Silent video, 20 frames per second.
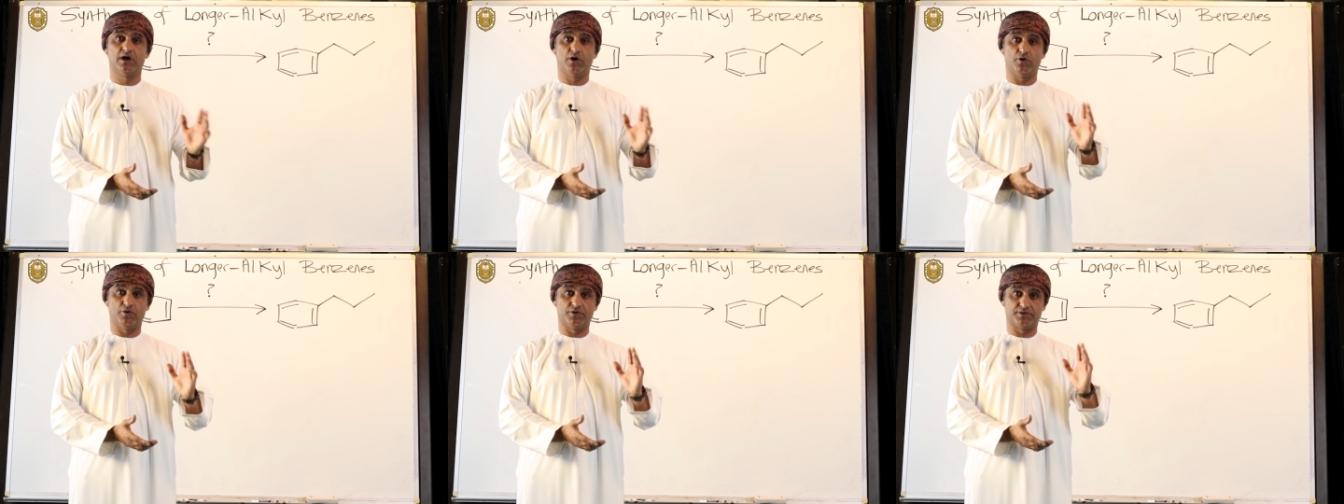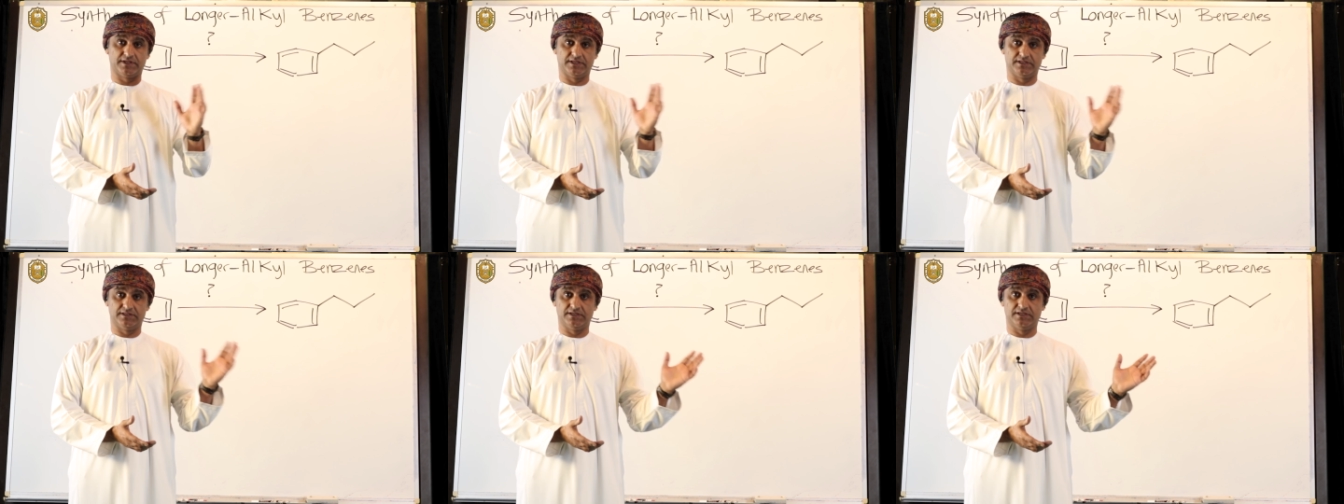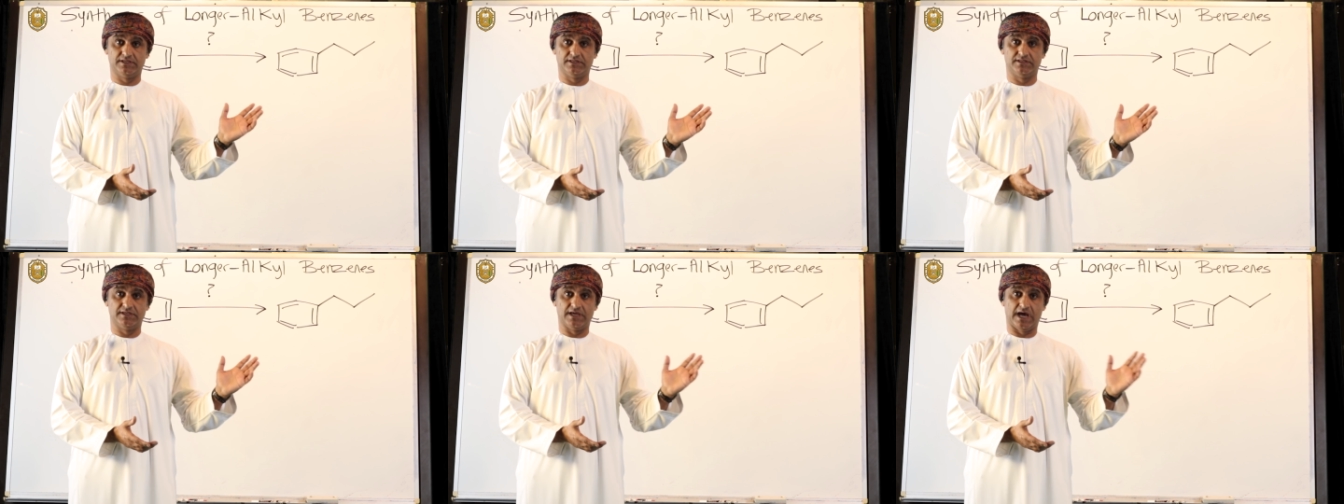or
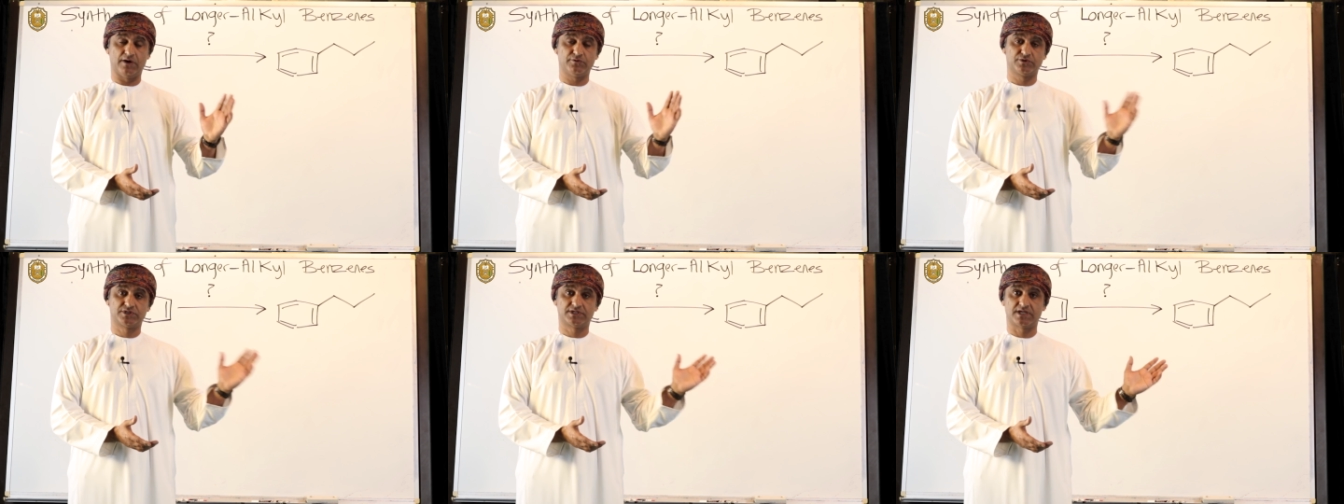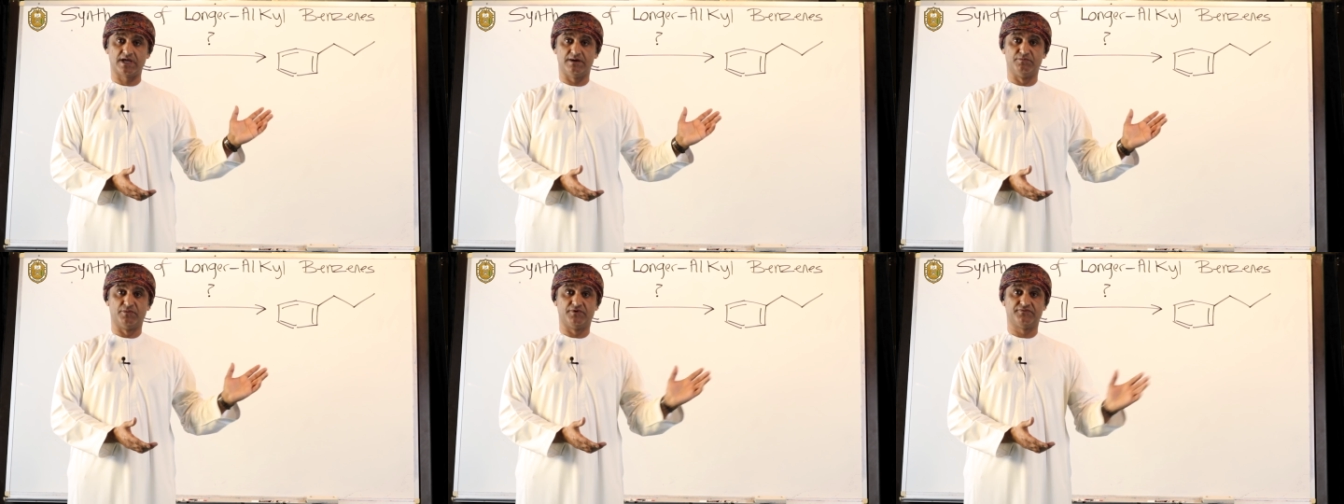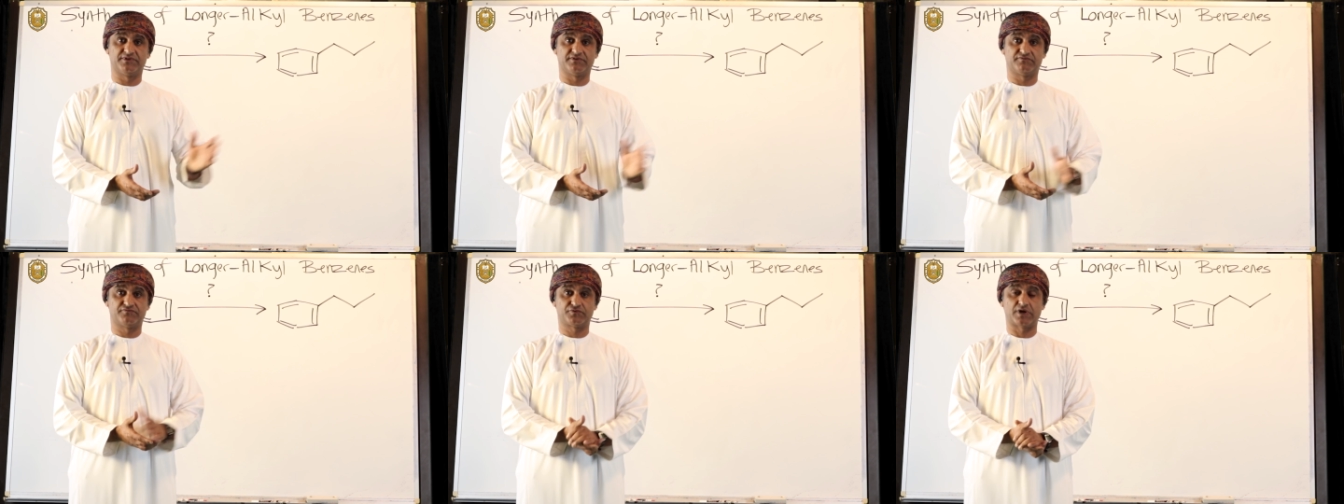the outcome of
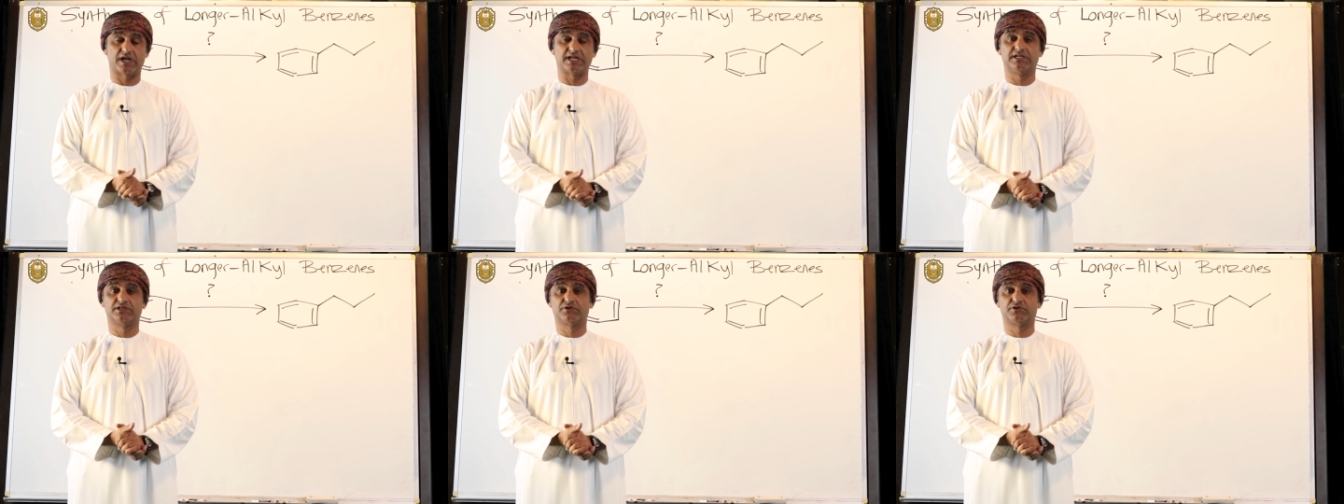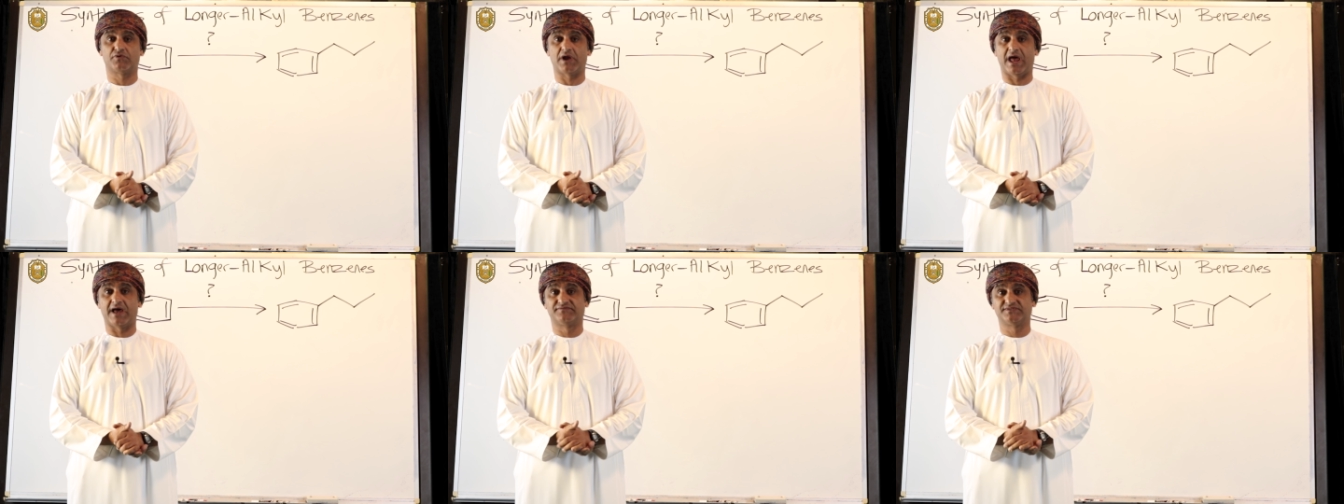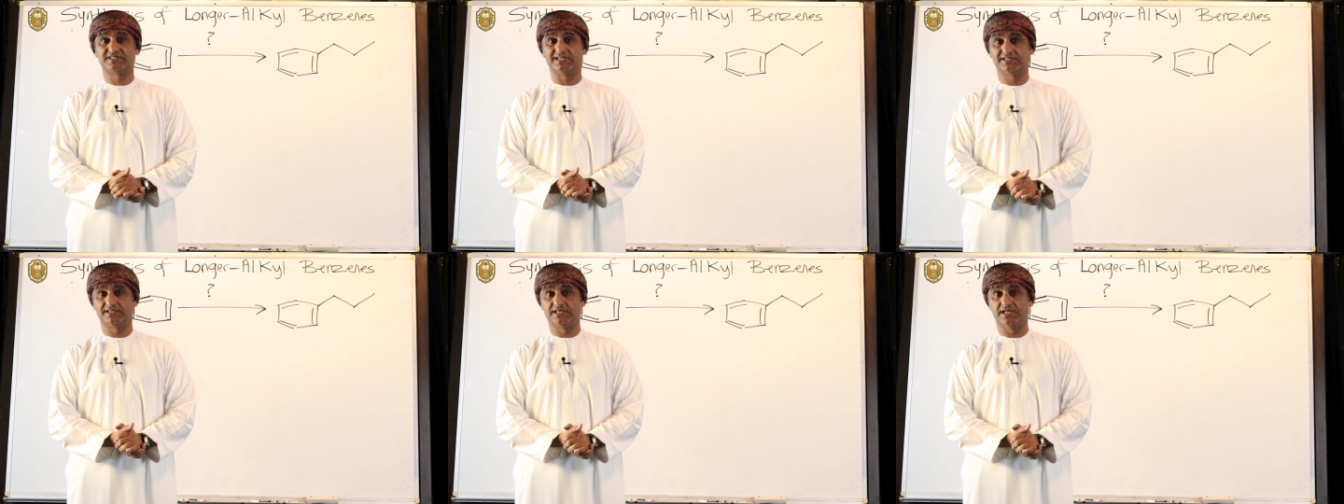the
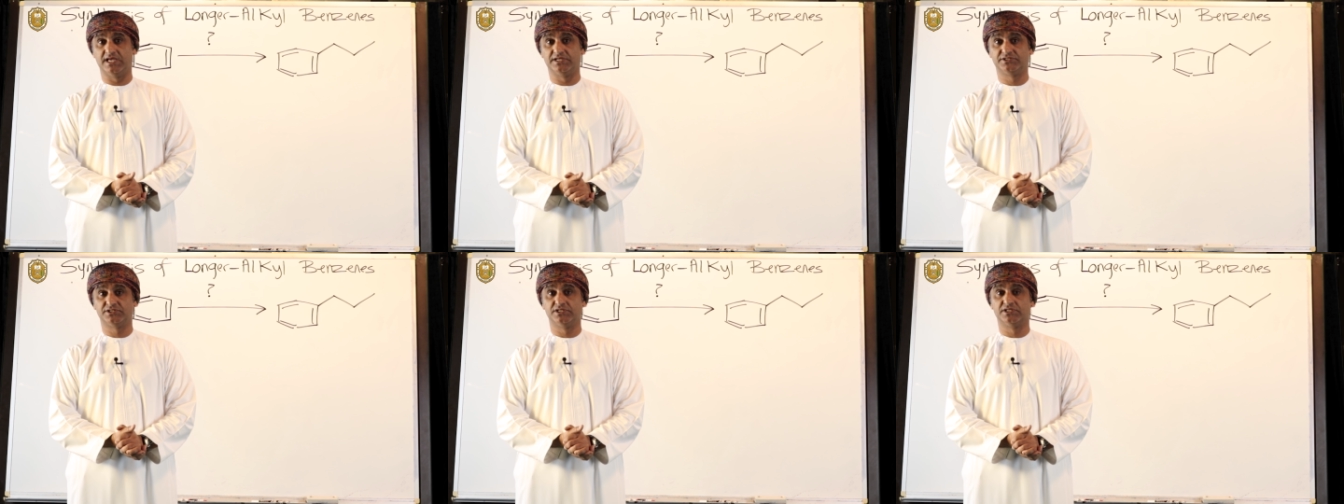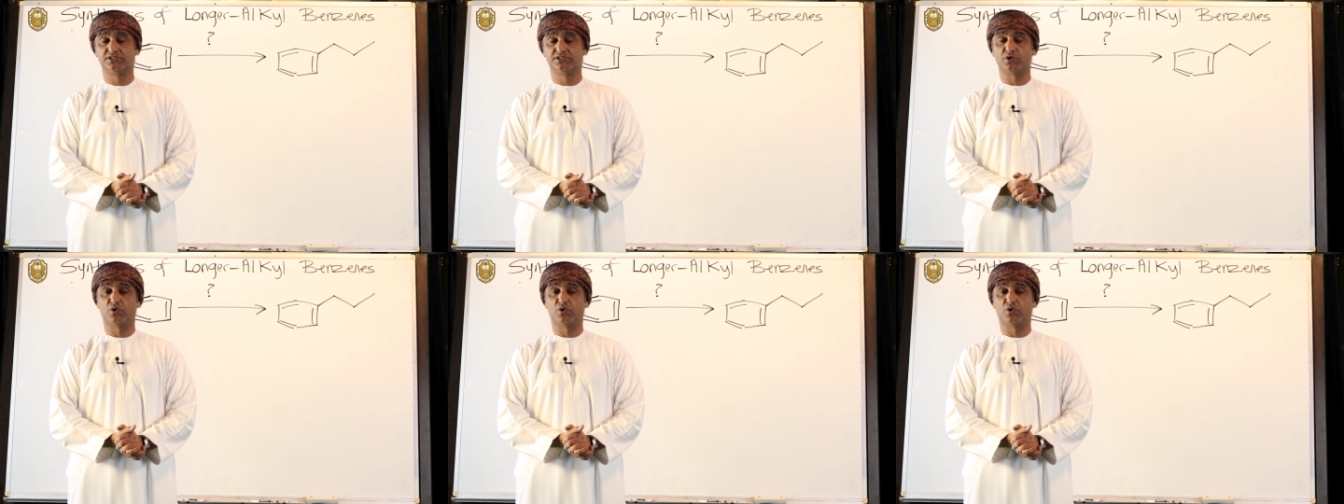Friedel-Crafts alkylation is